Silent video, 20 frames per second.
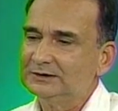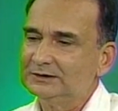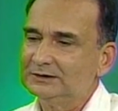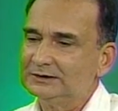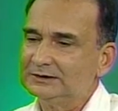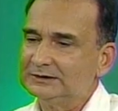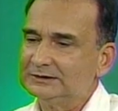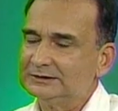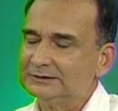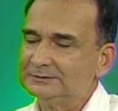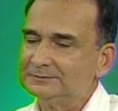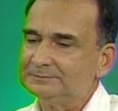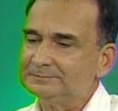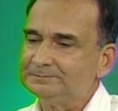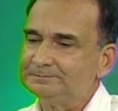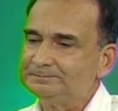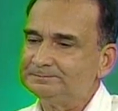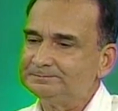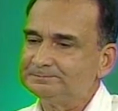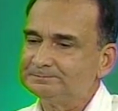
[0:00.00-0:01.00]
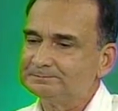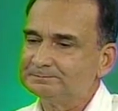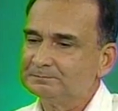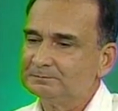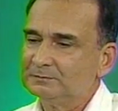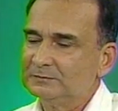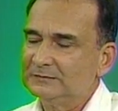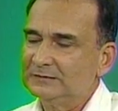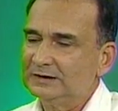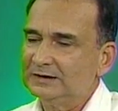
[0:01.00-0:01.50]

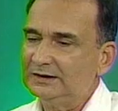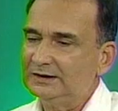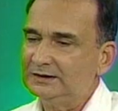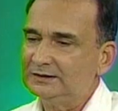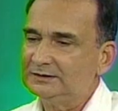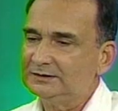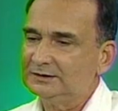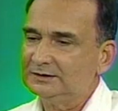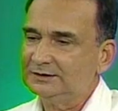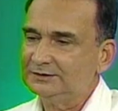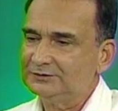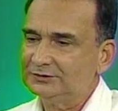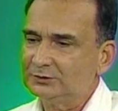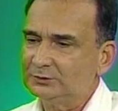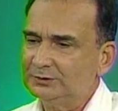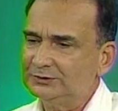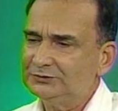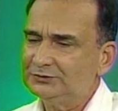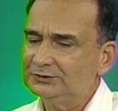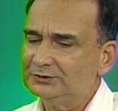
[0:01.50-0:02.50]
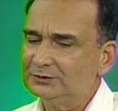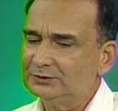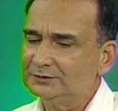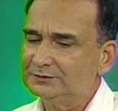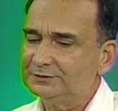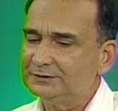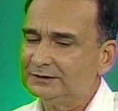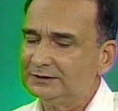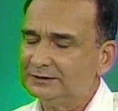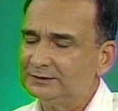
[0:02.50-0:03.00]
and it's a question
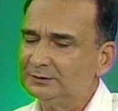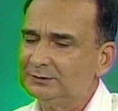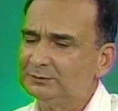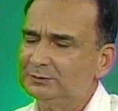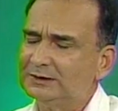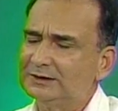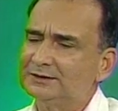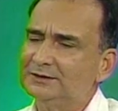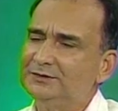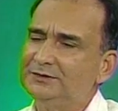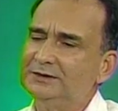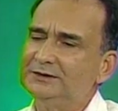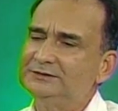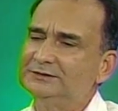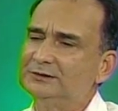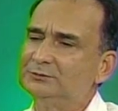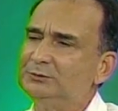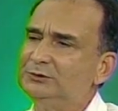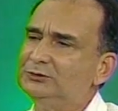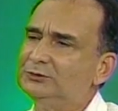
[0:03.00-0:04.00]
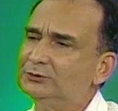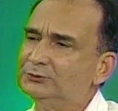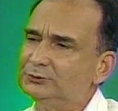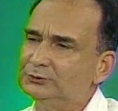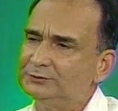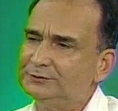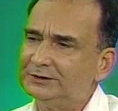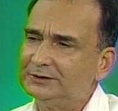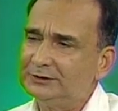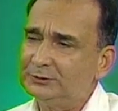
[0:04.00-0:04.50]
of one of the things that we don't
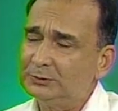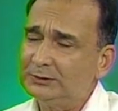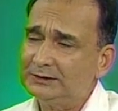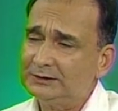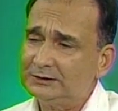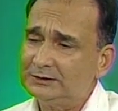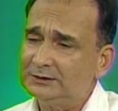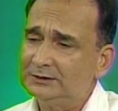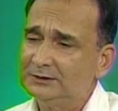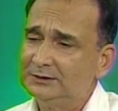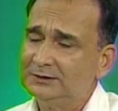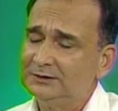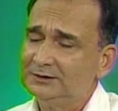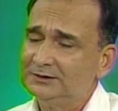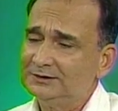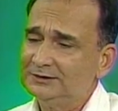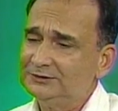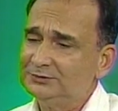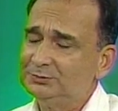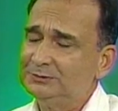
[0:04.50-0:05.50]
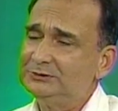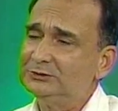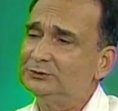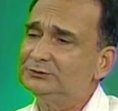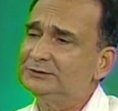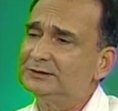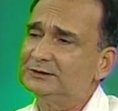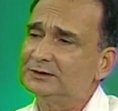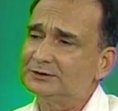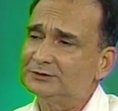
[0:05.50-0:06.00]
do very well is we don't
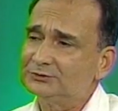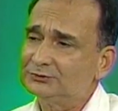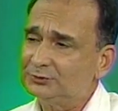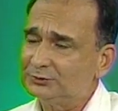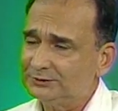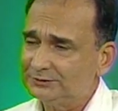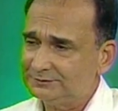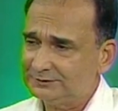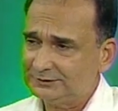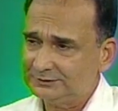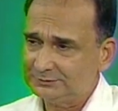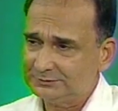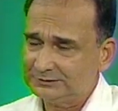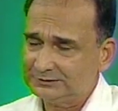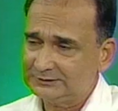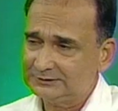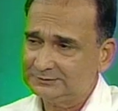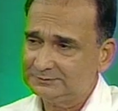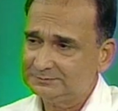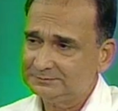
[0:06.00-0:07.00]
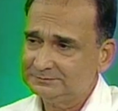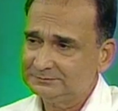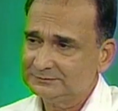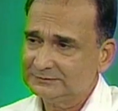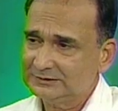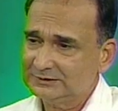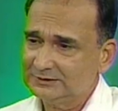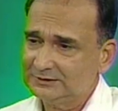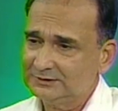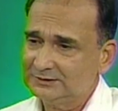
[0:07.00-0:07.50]
tell our story very well,
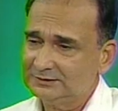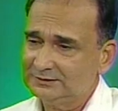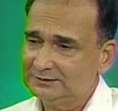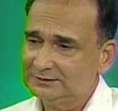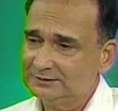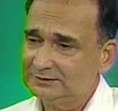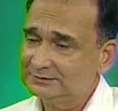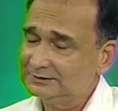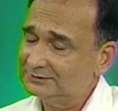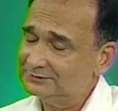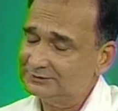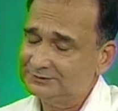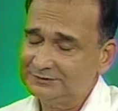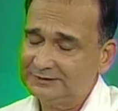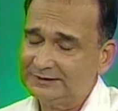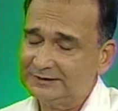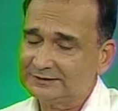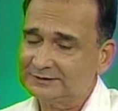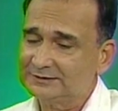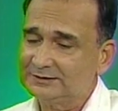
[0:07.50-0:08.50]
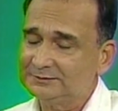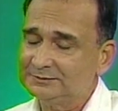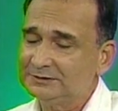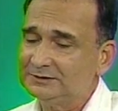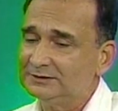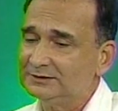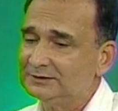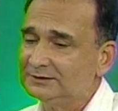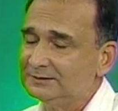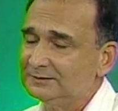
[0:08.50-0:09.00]
and that's a fact. I mean,